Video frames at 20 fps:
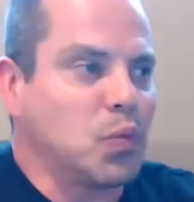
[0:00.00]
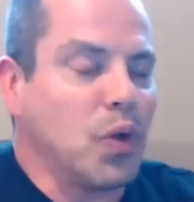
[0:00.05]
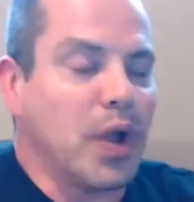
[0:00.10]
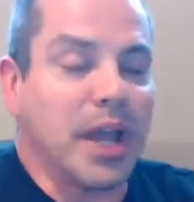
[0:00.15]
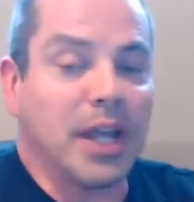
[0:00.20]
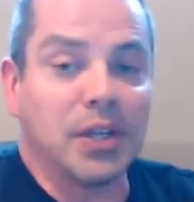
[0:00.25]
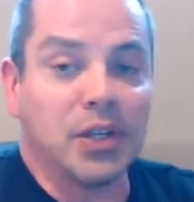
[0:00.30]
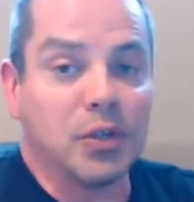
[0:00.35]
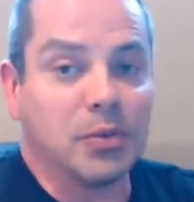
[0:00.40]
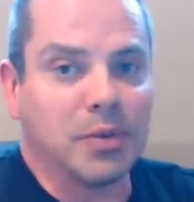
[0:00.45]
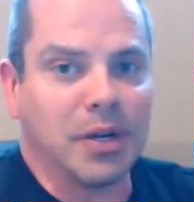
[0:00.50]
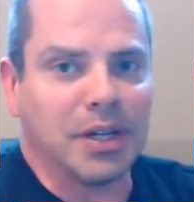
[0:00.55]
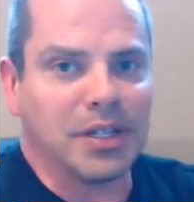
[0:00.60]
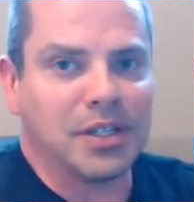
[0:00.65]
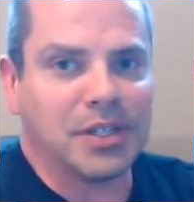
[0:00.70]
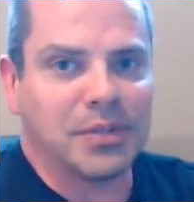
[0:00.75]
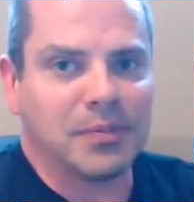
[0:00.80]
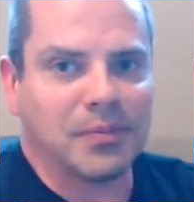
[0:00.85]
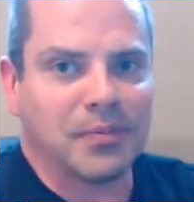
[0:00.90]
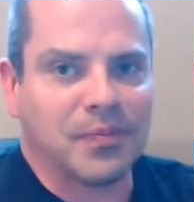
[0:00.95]
way too
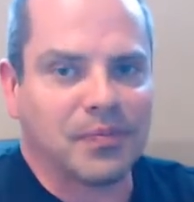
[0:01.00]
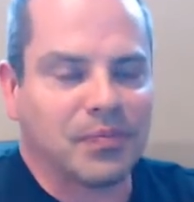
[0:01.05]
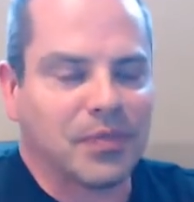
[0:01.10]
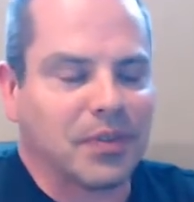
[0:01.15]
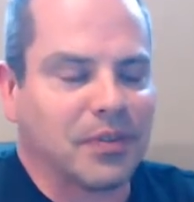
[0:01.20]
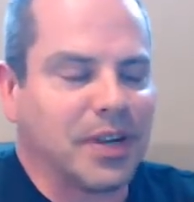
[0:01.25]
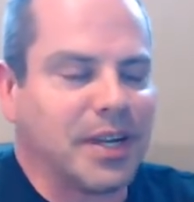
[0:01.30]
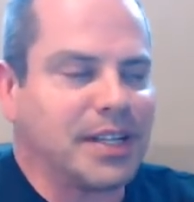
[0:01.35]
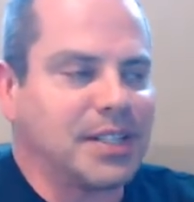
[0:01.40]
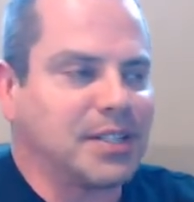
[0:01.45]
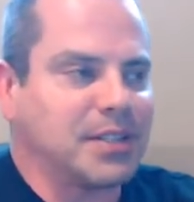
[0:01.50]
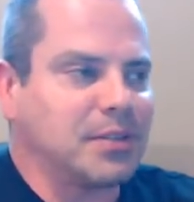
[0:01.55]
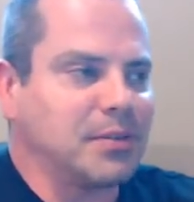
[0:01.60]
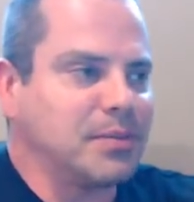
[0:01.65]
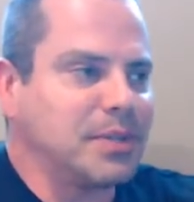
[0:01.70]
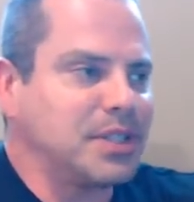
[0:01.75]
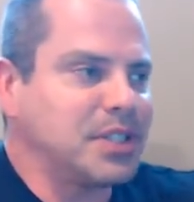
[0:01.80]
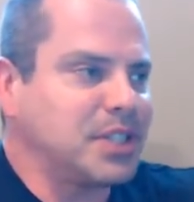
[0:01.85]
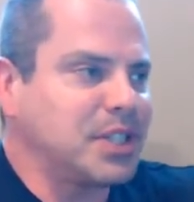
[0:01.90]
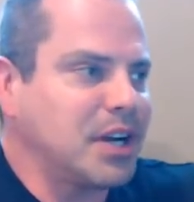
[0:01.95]
much, right? So I
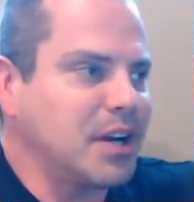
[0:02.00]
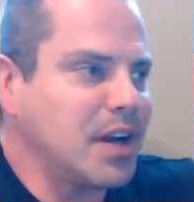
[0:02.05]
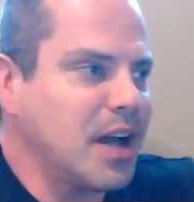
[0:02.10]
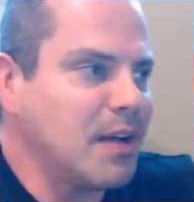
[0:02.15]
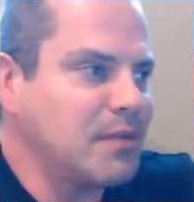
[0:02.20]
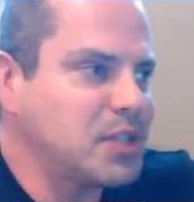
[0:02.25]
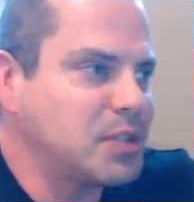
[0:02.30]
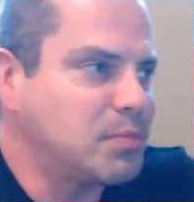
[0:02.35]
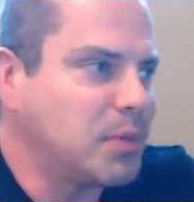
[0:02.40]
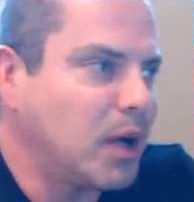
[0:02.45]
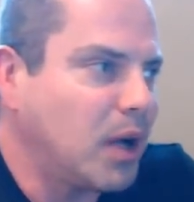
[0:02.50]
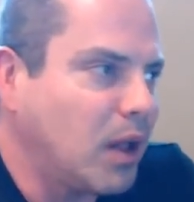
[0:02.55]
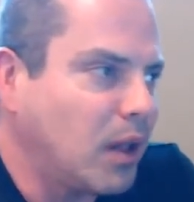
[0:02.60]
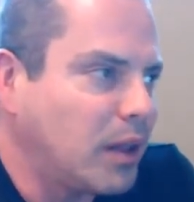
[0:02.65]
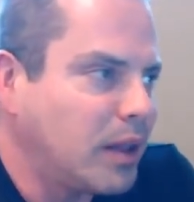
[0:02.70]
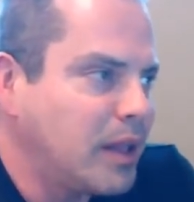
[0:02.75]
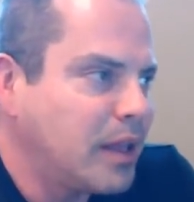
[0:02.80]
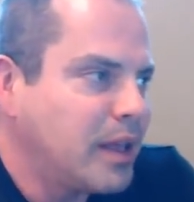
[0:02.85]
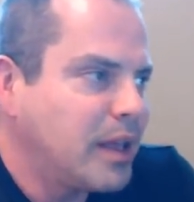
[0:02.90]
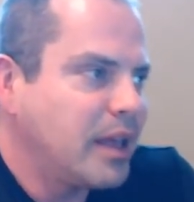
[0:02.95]
mean, start off
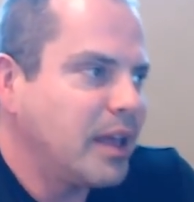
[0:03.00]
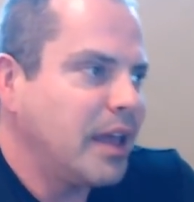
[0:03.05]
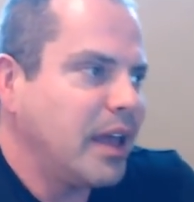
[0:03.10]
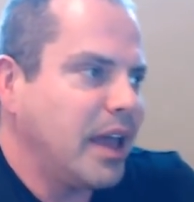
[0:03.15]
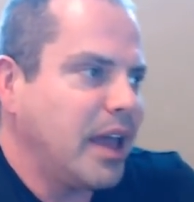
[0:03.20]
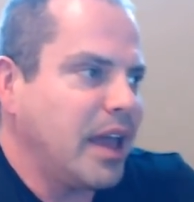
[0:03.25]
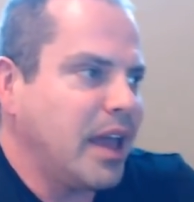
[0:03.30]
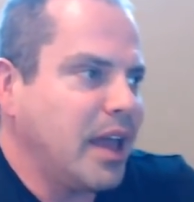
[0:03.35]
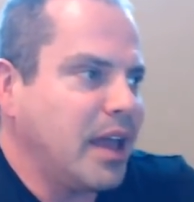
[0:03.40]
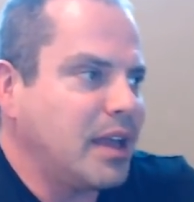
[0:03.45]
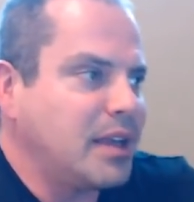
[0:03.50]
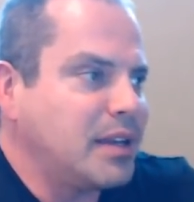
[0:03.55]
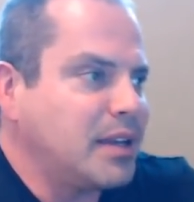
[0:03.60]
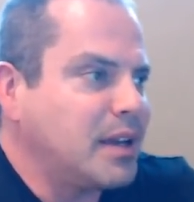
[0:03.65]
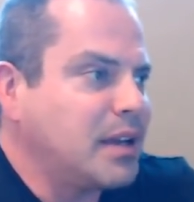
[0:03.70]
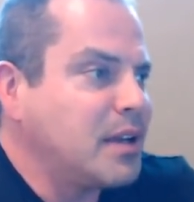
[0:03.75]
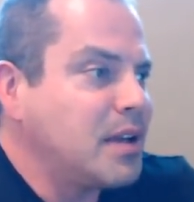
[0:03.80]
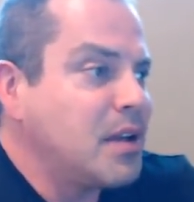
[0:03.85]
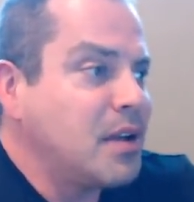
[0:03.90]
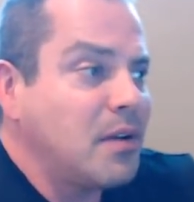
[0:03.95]
small, and uh,
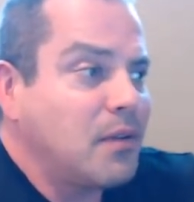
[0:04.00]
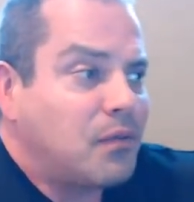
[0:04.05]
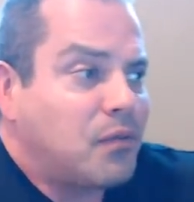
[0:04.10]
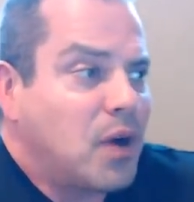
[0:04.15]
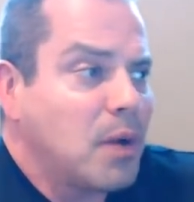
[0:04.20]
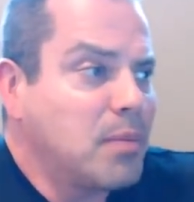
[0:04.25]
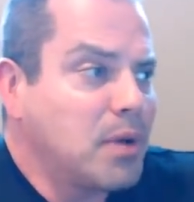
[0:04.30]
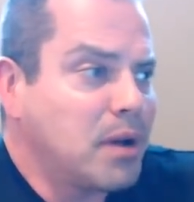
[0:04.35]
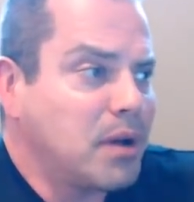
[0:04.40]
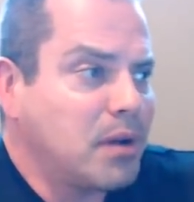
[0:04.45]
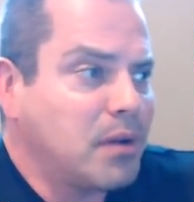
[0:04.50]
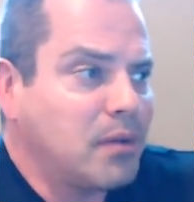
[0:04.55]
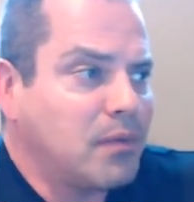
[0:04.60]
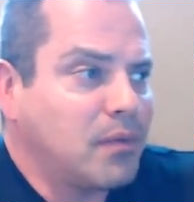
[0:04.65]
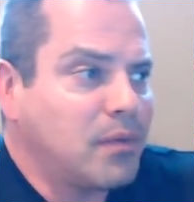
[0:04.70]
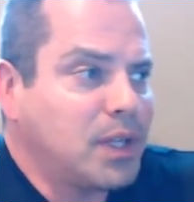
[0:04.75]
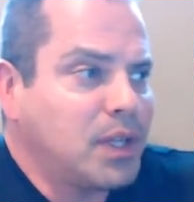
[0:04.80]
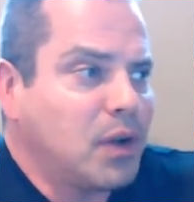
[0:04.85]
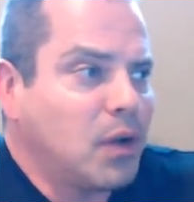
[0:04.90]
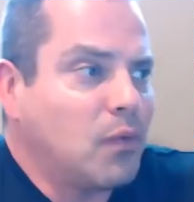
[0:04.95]
from a
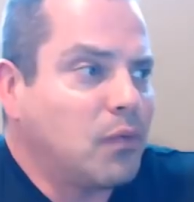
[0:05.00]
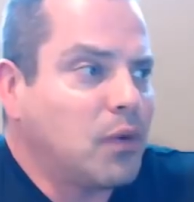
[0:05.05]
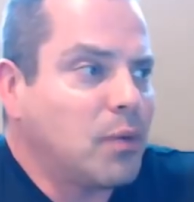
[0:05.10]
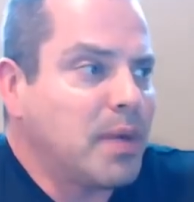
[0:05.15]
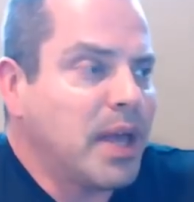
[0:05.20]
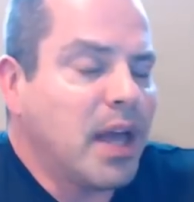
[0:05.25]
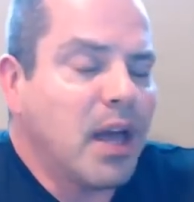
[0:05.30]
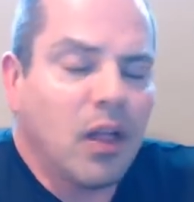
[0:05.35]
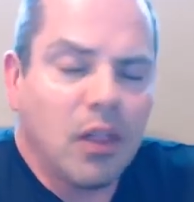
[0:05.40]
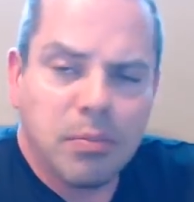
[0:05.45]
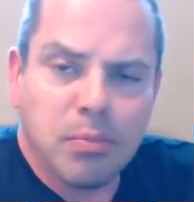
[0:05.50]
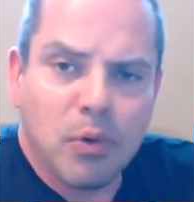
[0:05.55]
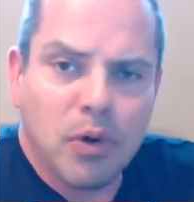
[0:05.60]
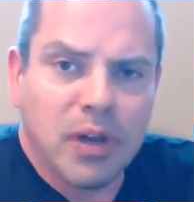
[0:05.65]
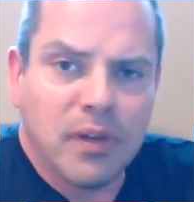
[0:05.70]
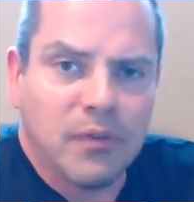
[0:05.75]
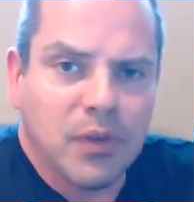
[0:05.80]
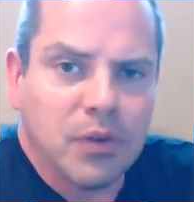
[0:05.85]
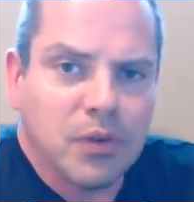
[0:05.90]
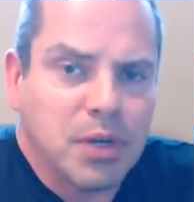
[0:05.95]
you know from a health
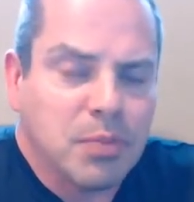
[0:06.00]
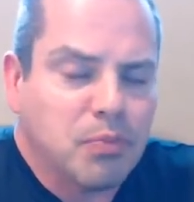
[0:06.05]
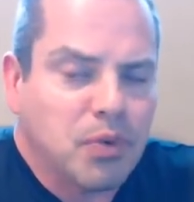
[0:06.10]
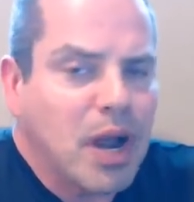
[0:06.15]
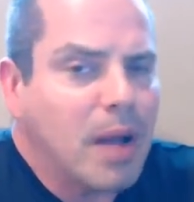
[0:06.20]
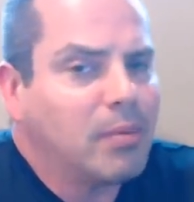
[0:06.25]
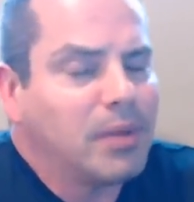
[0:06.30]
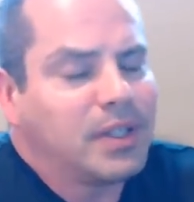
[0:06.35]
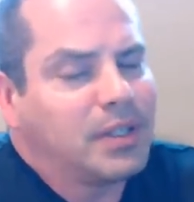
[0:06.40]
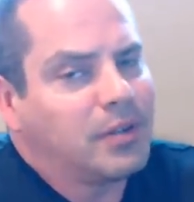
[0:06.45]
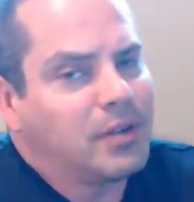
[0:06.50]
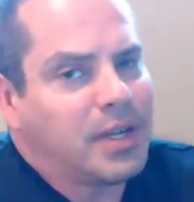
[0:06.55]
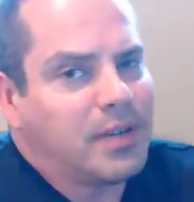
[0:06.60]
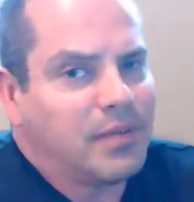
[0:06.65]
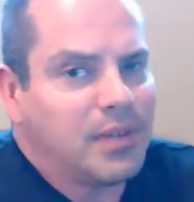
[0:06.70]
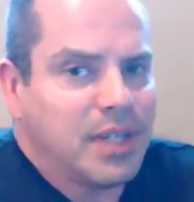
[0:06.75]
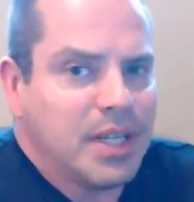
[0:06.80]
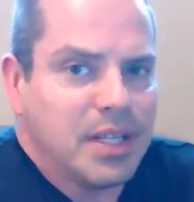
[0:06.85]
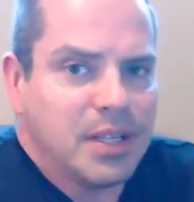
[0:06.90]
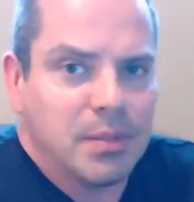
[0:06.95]
point of view, you probably don't
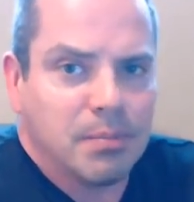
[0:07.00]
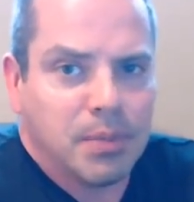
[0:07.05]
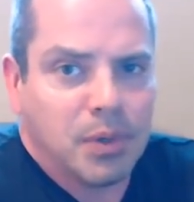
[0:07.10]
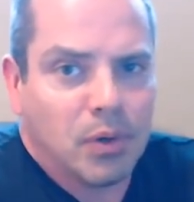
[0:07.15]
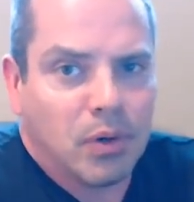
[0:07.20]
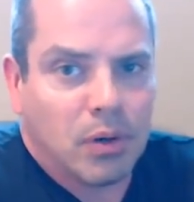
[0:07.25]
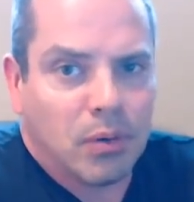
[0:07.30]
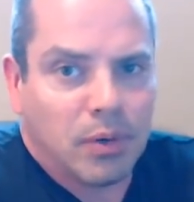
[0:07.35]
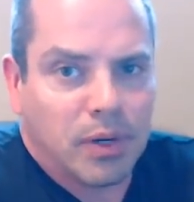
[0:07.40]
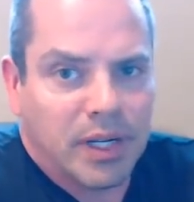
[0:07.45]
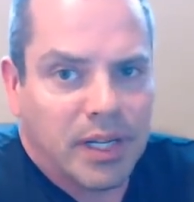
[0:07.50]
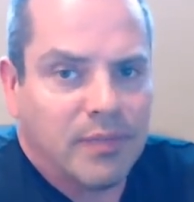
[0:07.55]
even need the pure one.